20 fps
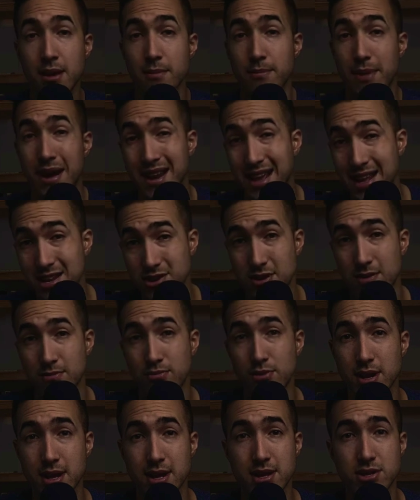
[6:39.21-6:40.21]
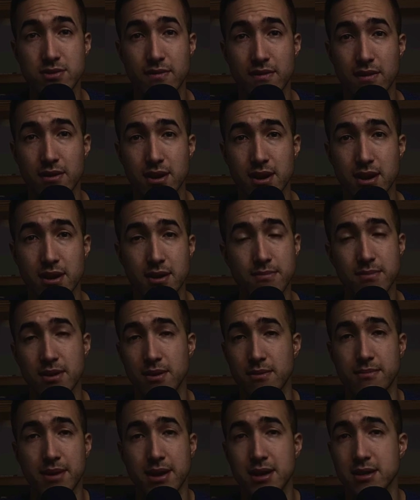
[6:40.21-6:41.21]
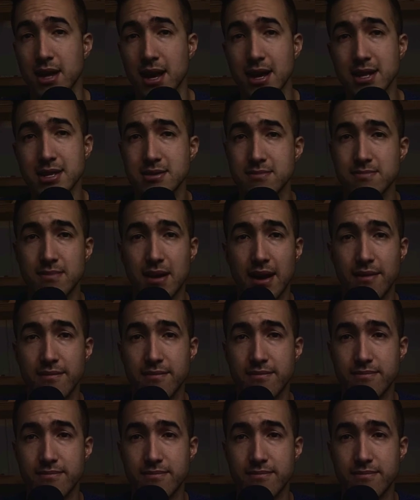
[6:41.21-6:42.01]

By nature, I'm pretty introverted, but my clients, I